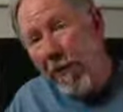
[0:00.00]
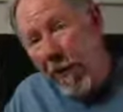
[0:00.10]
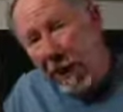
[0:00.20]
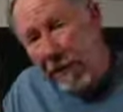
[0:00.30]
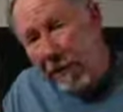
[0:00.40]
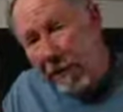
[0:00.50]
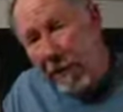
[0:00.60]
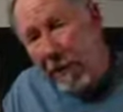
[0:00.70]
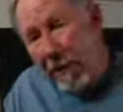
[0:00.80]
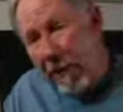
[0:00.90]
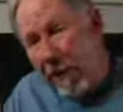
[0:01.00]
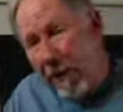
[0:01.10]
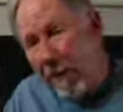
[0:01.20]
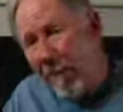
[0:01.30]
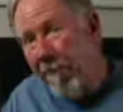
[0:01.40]
you haven't ridden in a
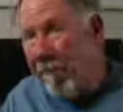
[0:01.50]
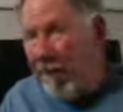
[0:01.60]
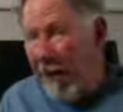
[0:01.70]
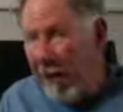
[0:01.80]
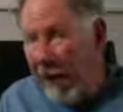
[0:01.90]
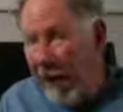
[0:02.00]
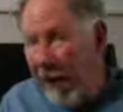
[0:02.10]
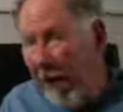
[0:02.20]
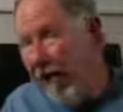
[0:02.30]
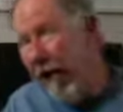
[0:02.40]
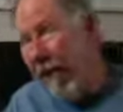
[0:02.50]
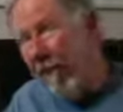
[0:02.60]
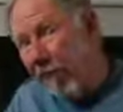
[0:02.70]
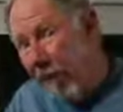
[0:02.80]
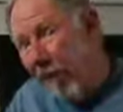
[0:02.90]
while, maybe you have, I
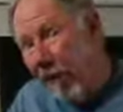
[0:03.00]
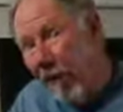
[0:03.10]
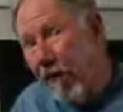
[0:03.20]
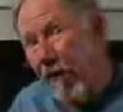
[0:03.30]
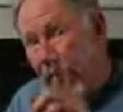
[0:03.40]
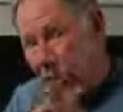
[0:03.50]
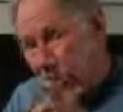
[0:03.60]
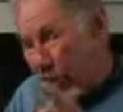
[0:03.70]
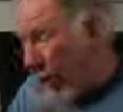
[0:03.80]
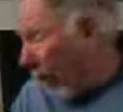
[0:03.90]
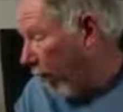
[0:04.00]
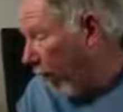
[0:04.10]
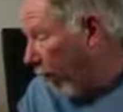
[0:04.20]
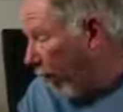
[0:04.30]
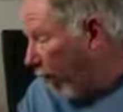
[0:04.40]
don't know, you'll know
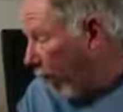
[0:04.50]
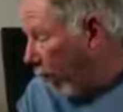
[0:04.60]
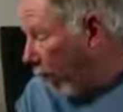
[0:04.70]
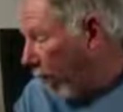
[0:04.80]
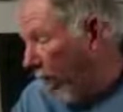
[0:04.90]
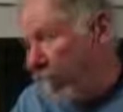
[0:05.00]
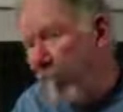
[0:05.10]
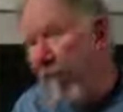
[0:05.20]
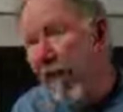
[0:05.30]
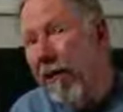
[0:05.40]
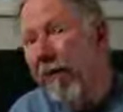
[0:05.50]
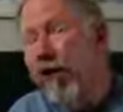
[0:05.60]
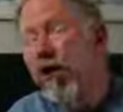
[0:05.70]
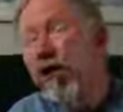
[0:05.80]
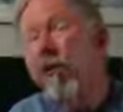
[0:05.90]
that, but
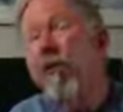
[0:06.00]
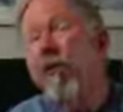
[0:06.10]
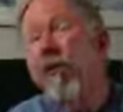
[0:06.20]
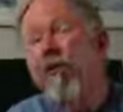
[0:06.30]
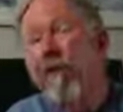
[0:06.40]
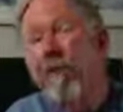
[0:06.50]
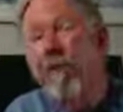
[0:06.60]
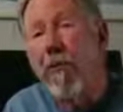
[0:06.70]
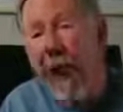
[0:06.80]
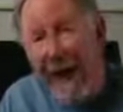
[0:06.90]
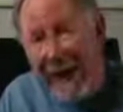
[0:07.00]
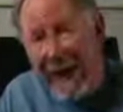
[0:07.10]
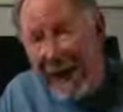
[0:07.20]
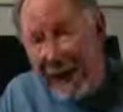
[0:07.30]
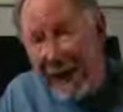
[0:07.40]
just when you're
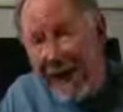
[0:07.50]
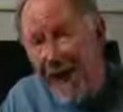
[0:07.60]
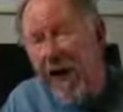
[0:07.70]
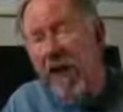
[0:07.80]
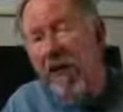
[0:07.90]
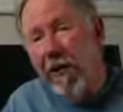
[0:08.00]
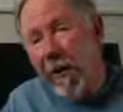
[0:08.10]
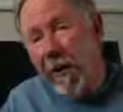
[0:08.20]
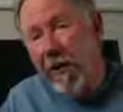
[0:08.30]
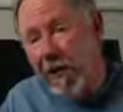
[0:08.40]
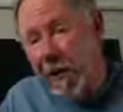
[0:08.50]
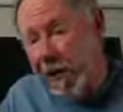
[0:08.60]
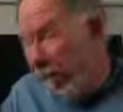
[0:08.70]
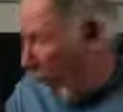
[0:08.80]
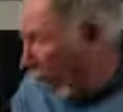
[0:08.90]
breaking in or getting used
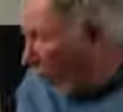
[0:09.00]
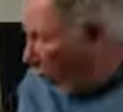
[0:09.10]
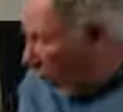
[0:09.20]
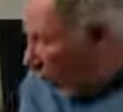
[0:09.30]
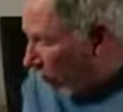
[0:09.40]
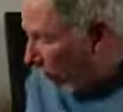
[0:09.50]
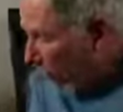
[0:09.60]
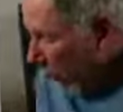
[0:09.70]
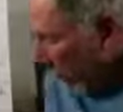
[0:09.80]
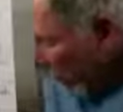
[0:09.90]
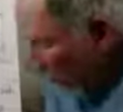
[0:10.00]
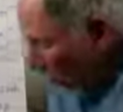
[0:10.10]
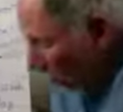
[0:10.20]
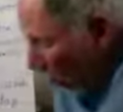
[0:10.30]
to ride, you can expect about